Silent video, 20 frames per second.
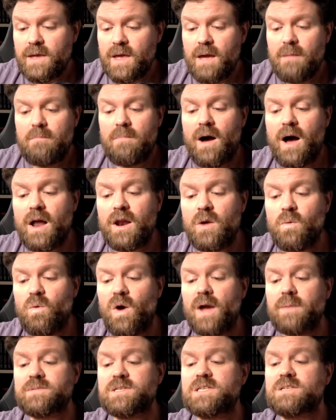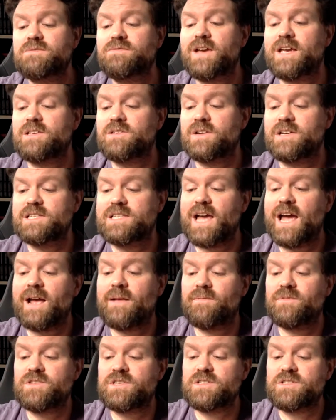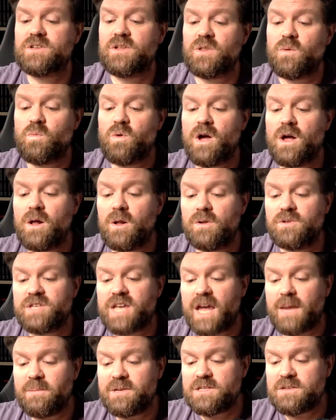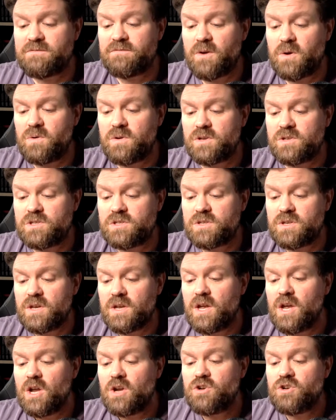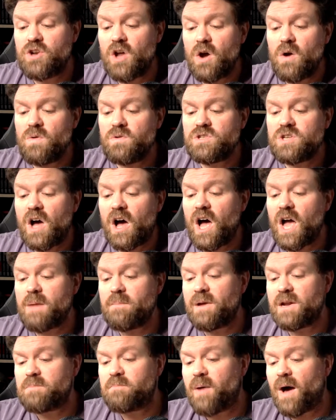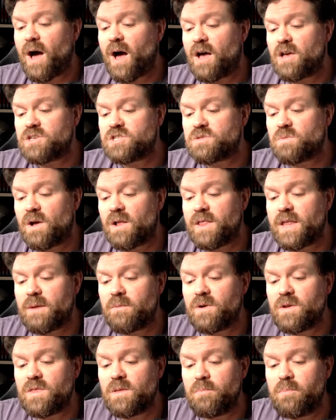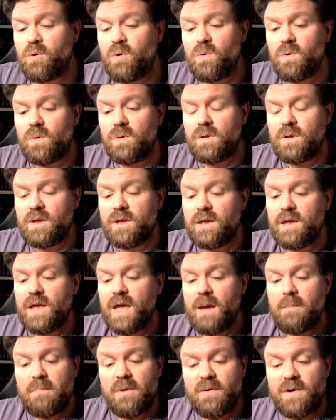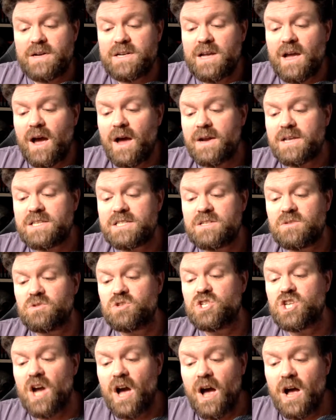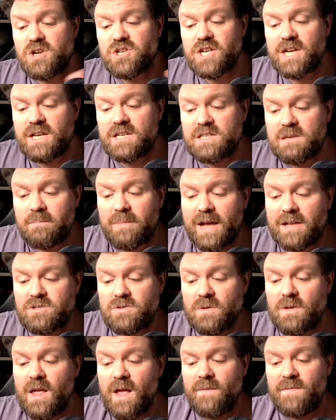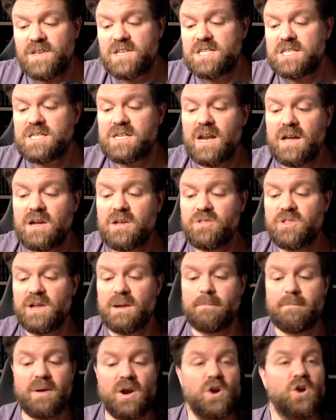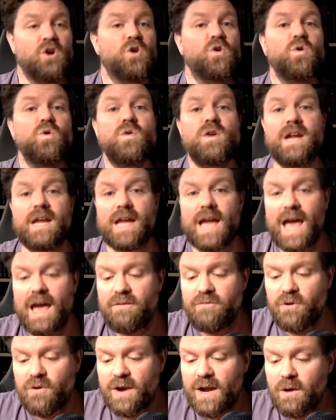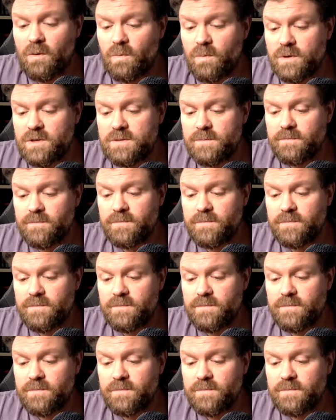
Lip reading: Marlowe wiped his face on his hands until the world came into focus. No time had passed while they were in the pool. Meridiana still charging into battle, the slug thing ballooning ever outward.